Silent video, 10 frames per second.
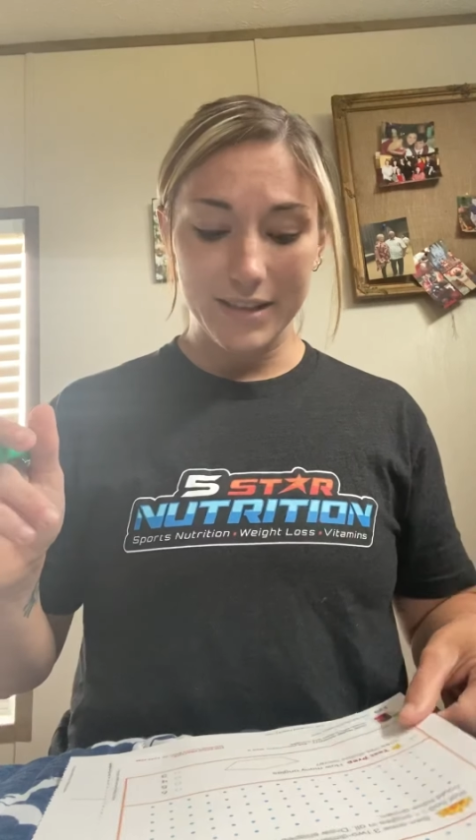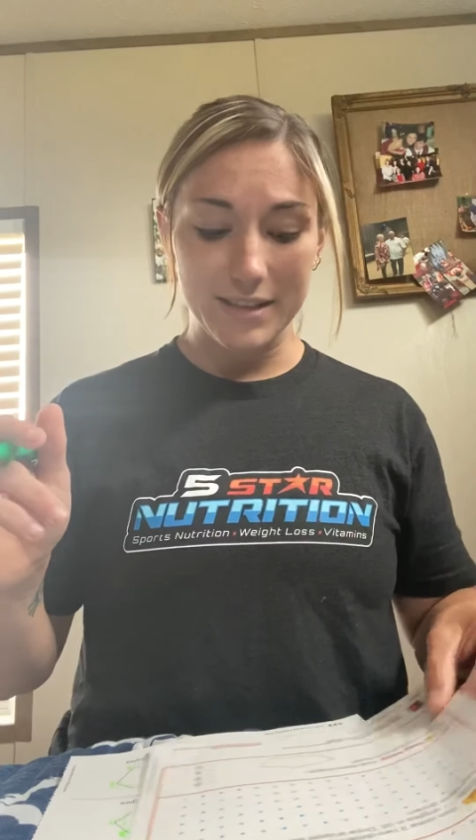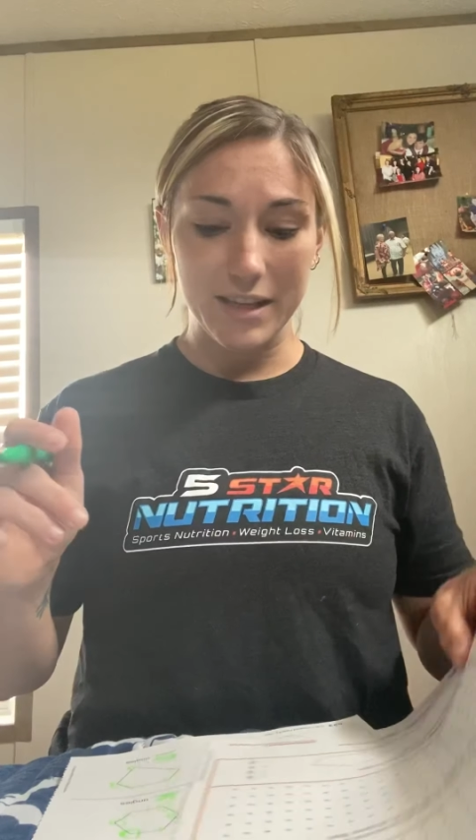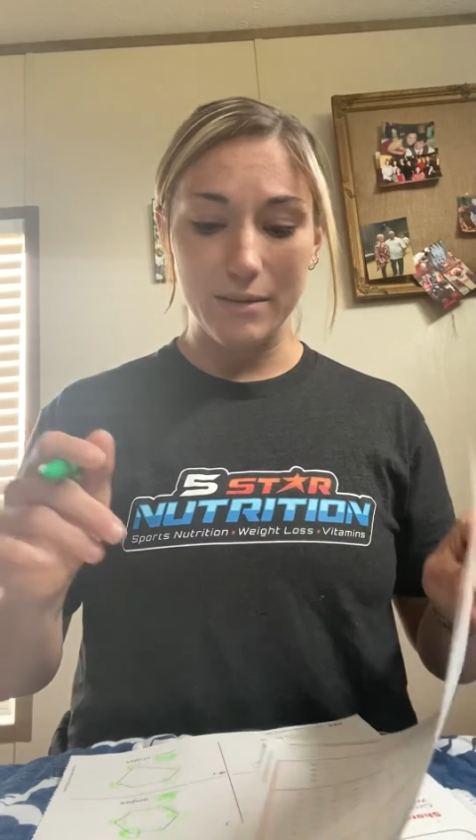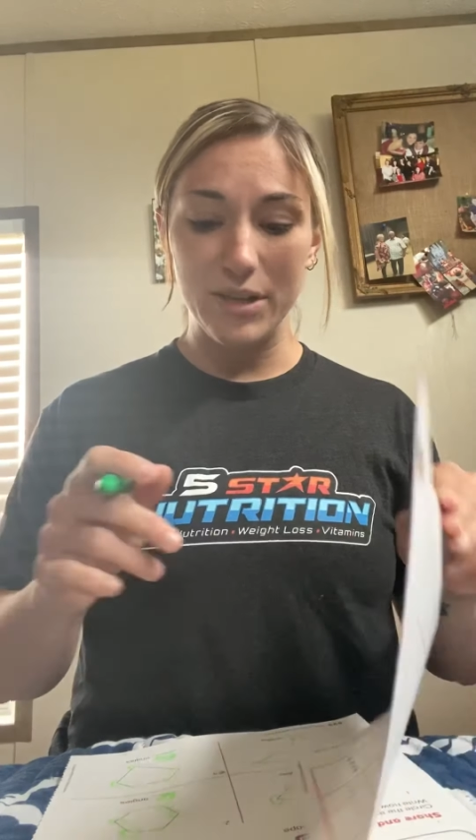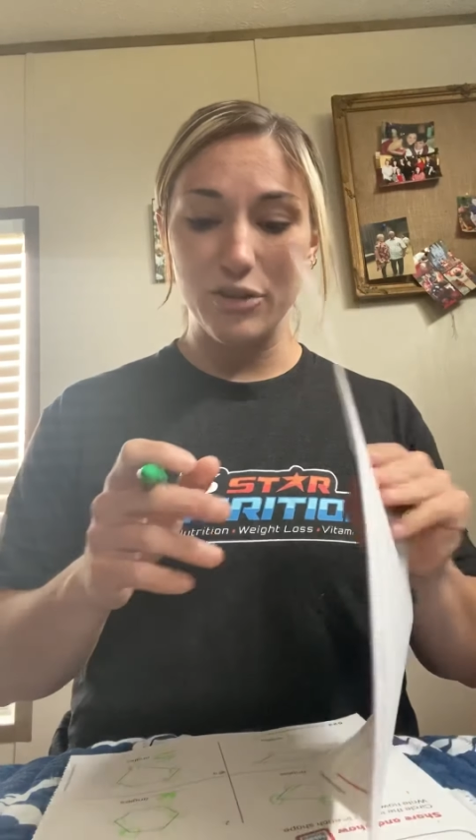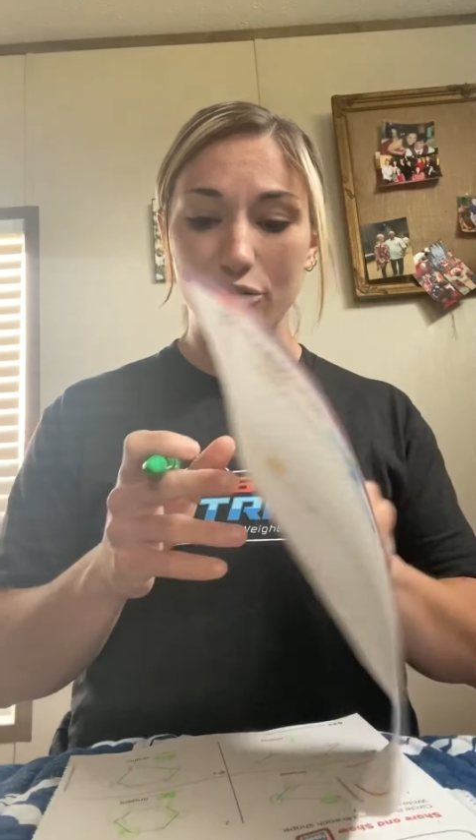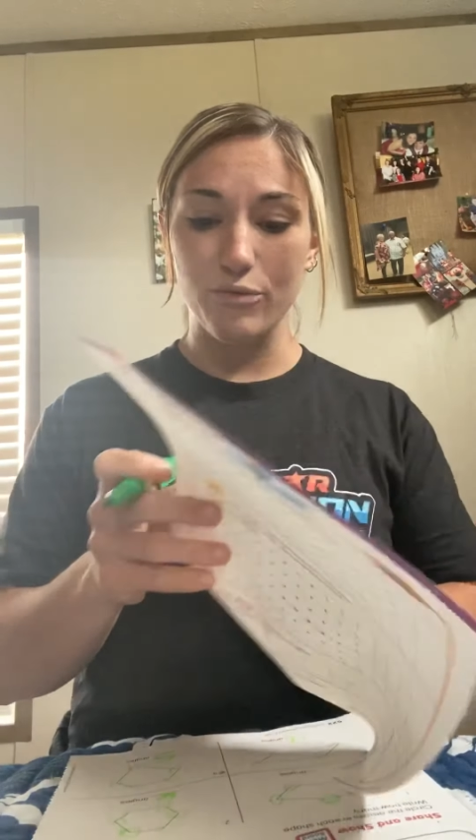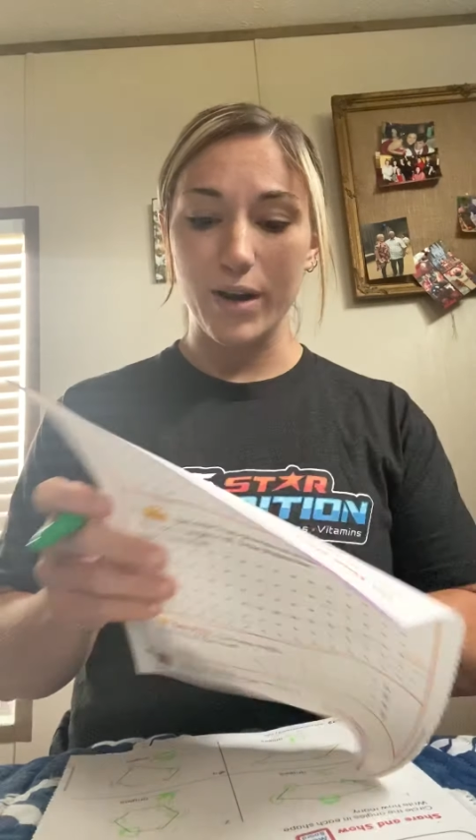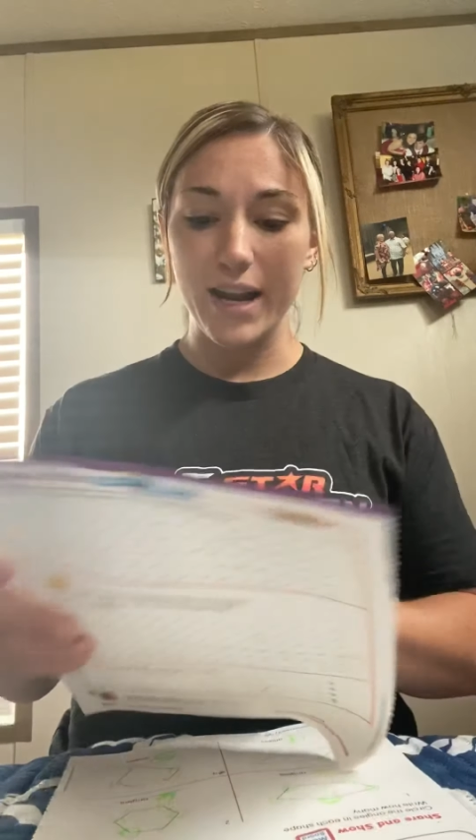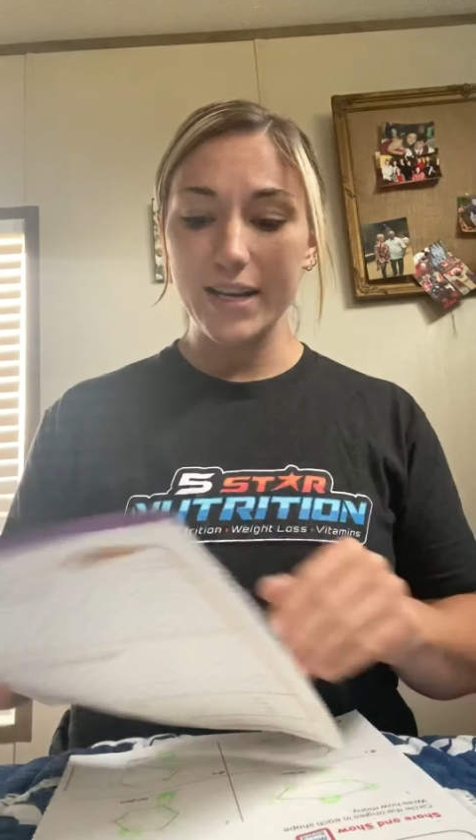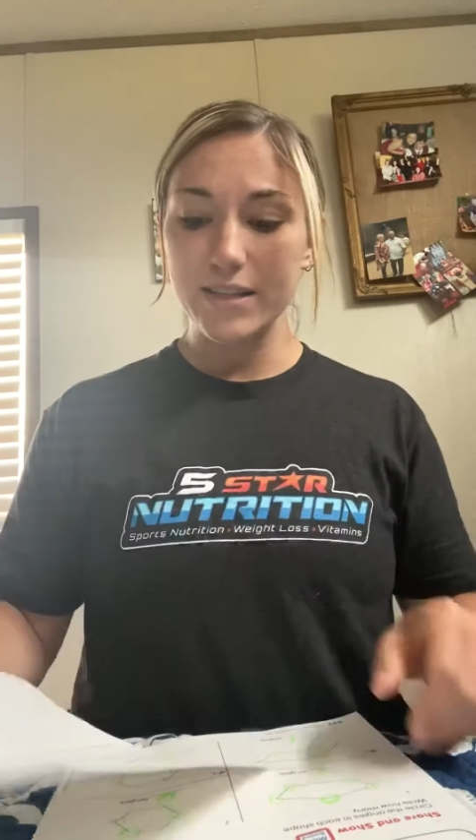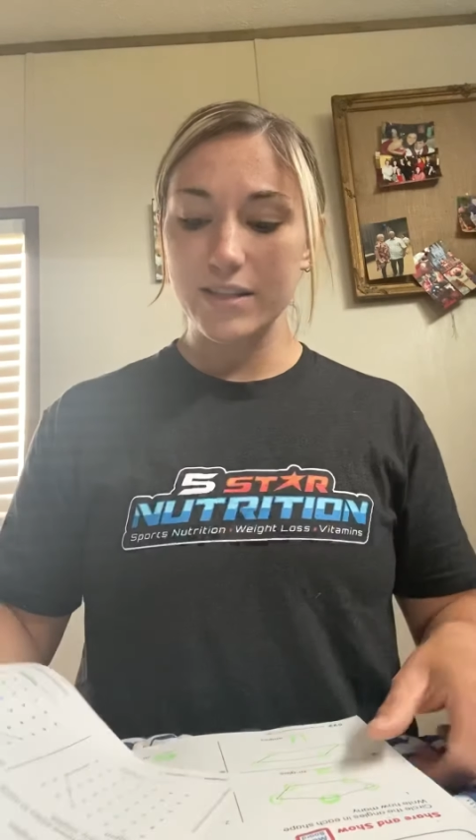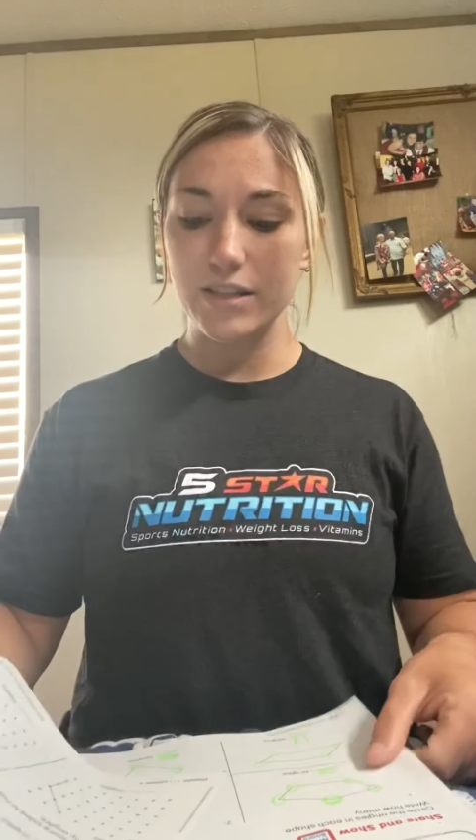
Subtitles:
It's going to be great,